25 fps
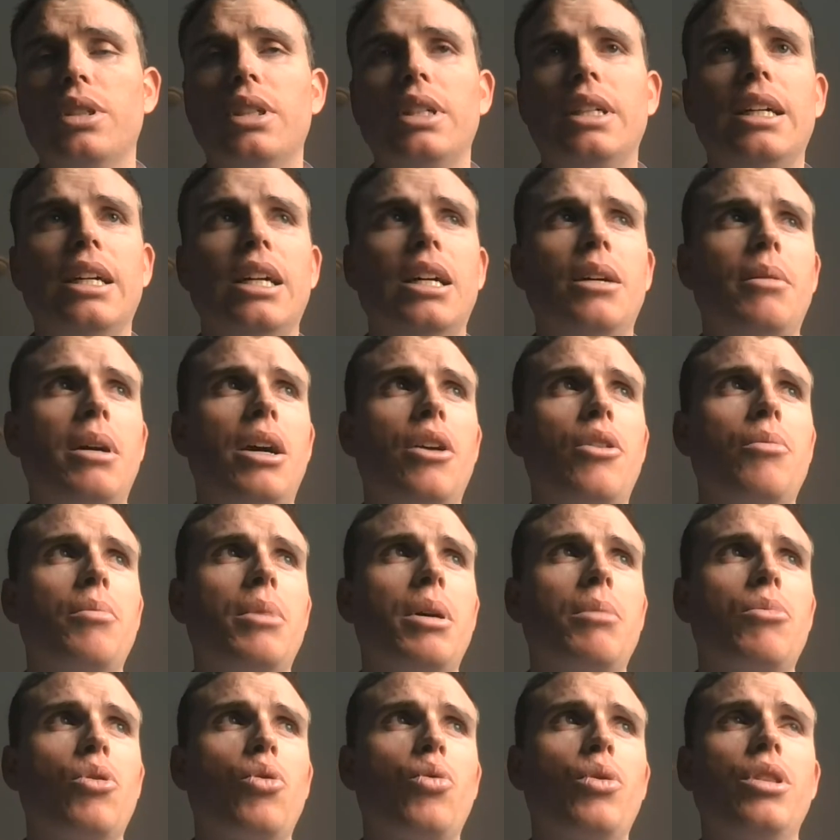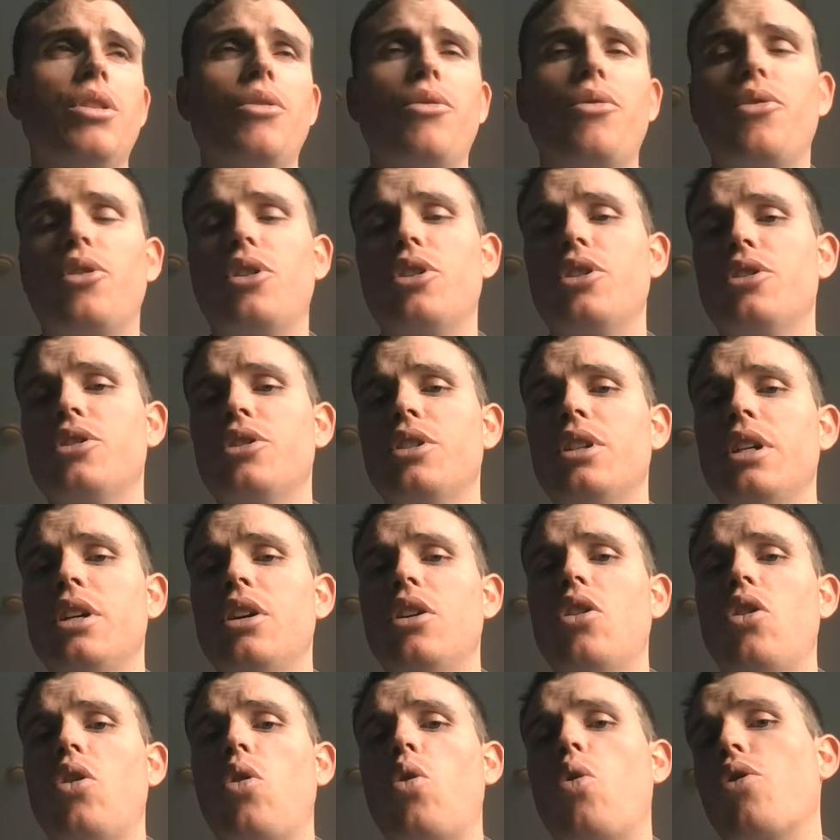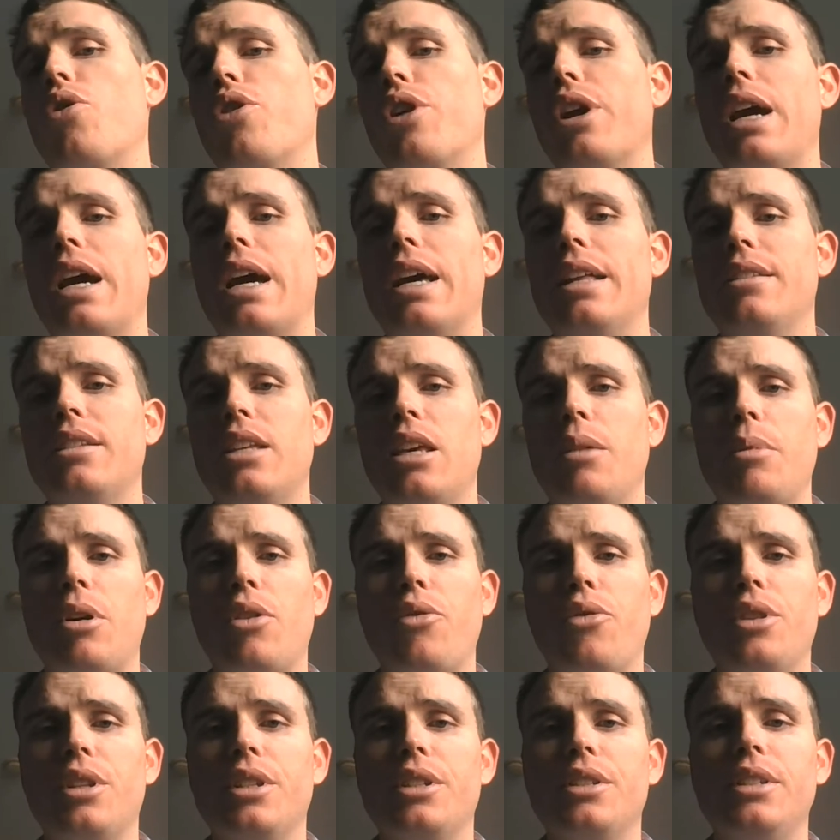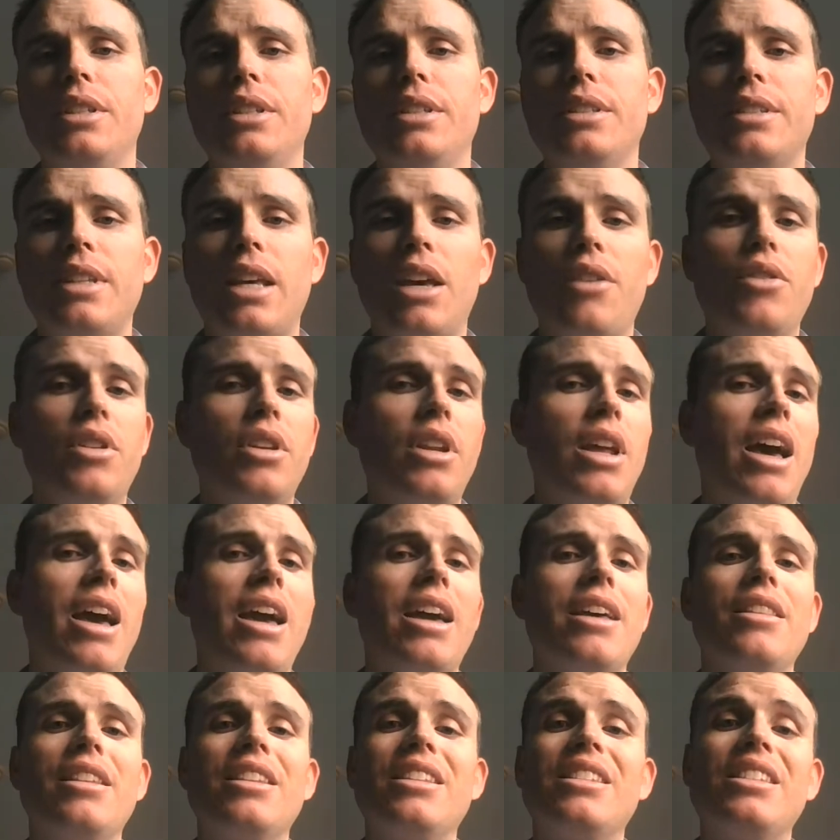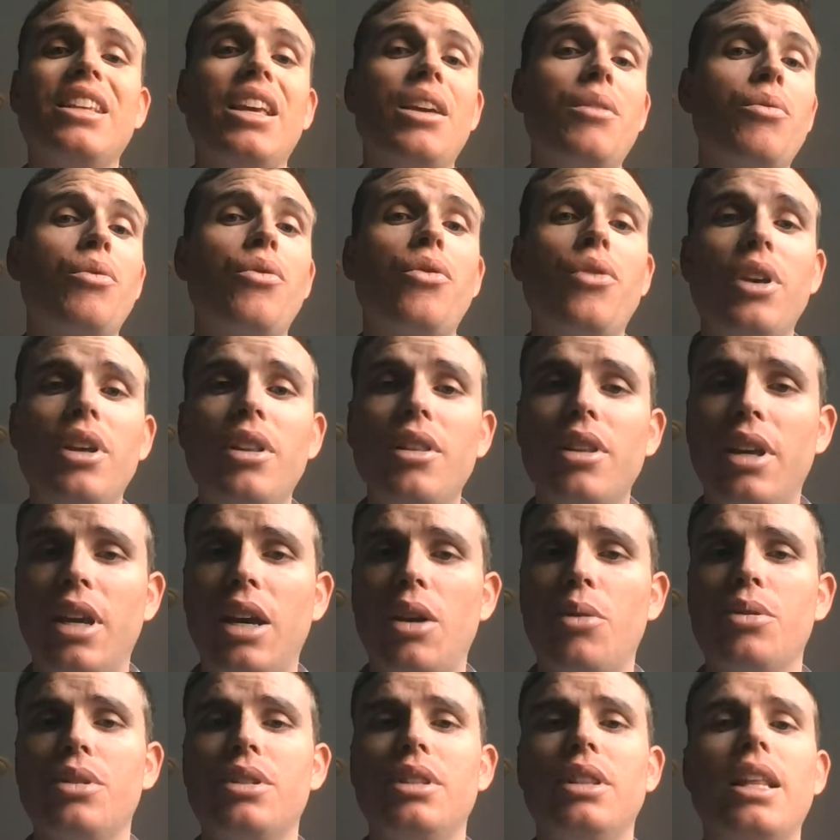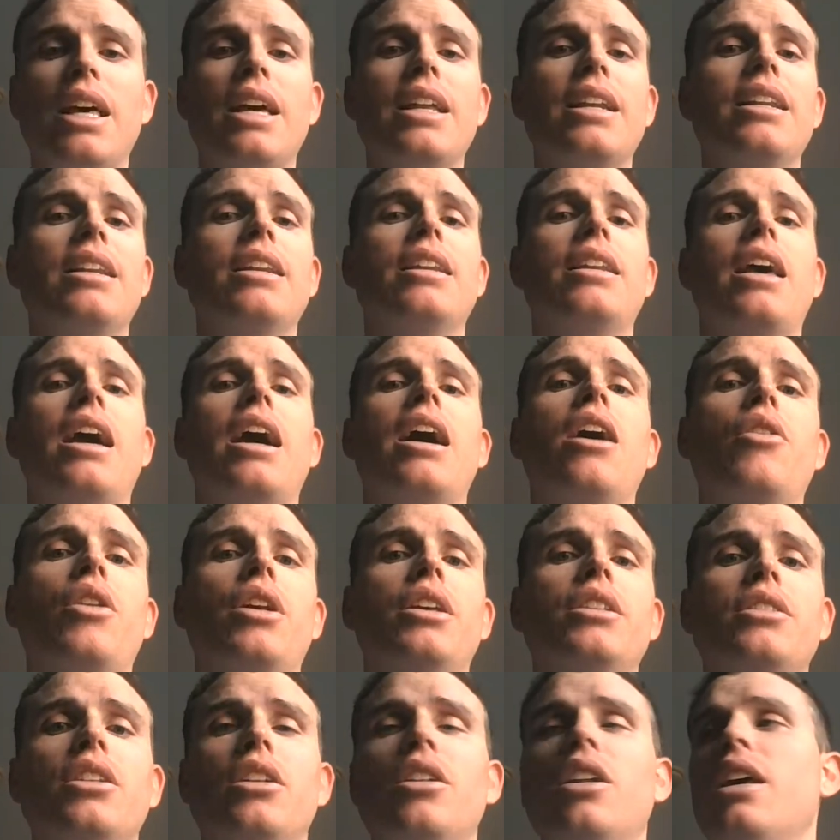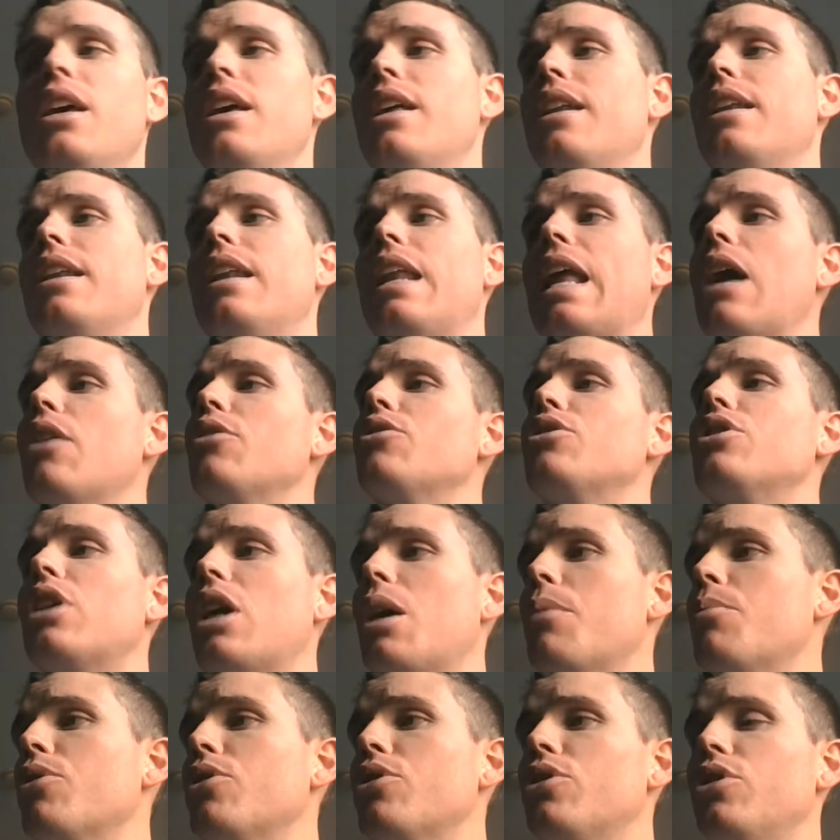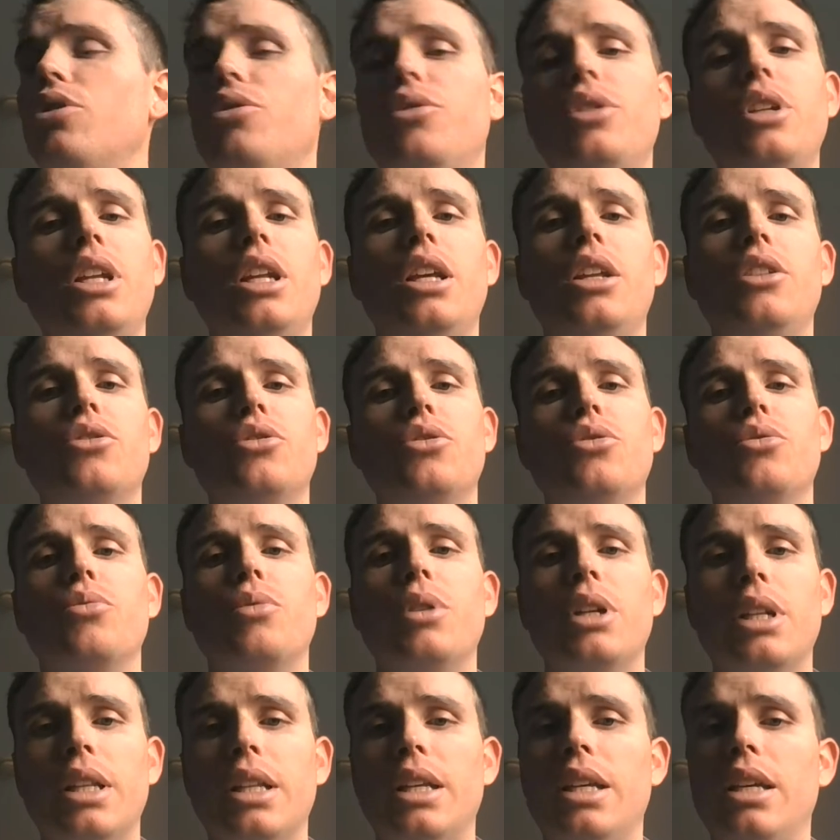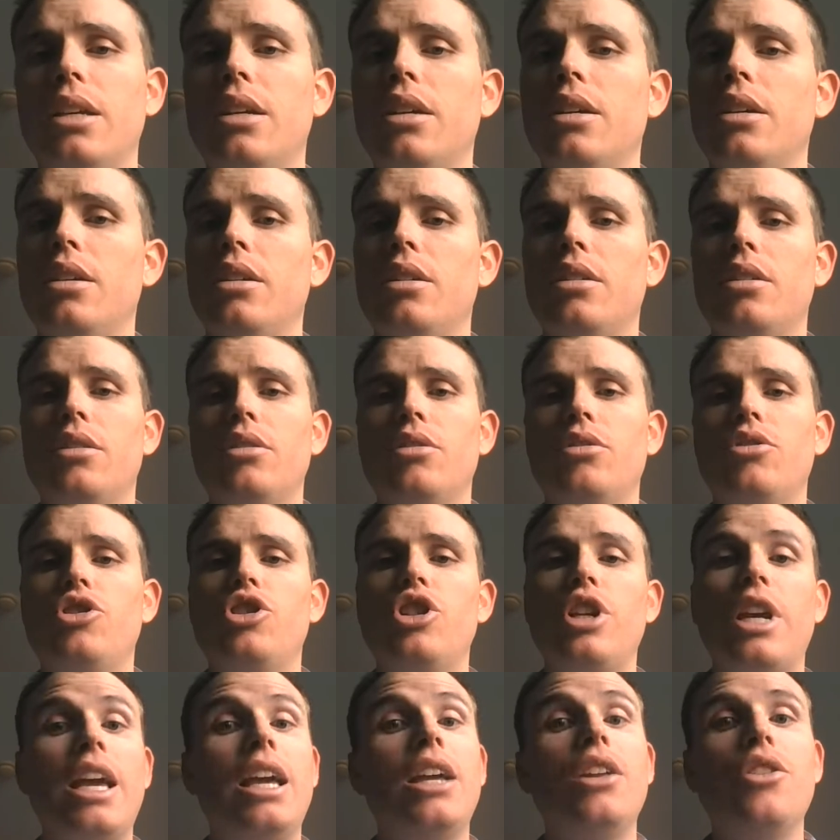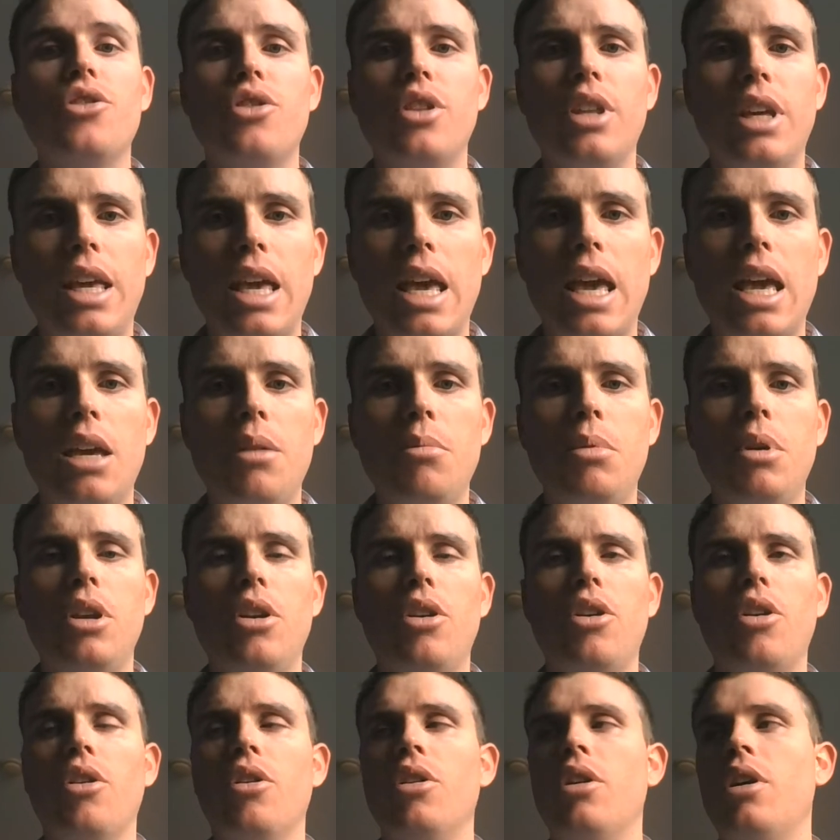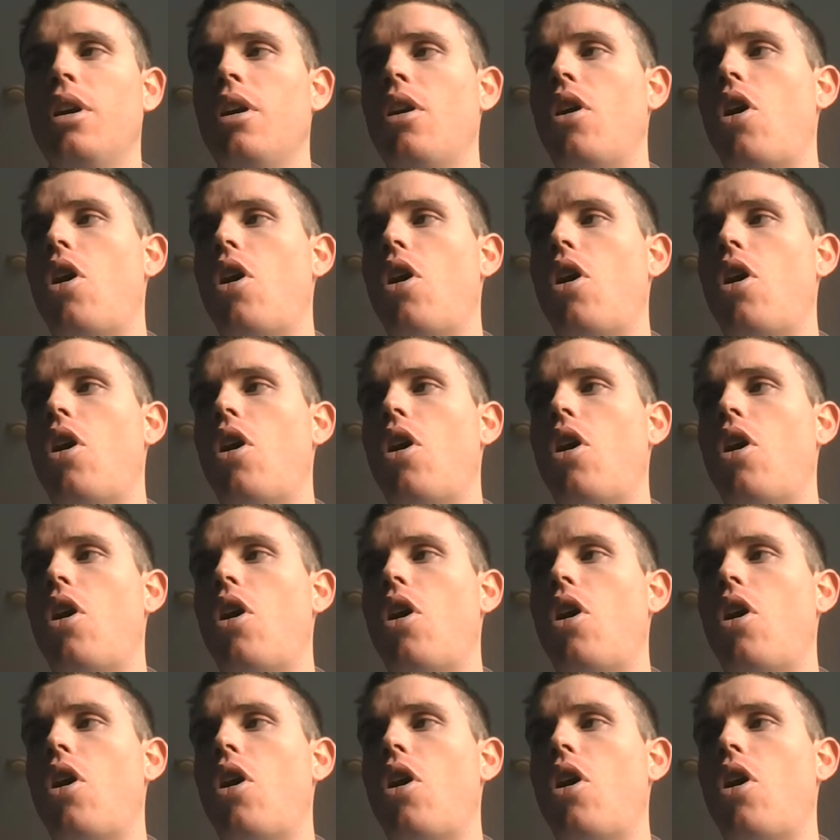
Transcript: I remember when the first order guides came out for the C7, I had the same feeling. I was let down. I said, now's your opportunity to really change the game here.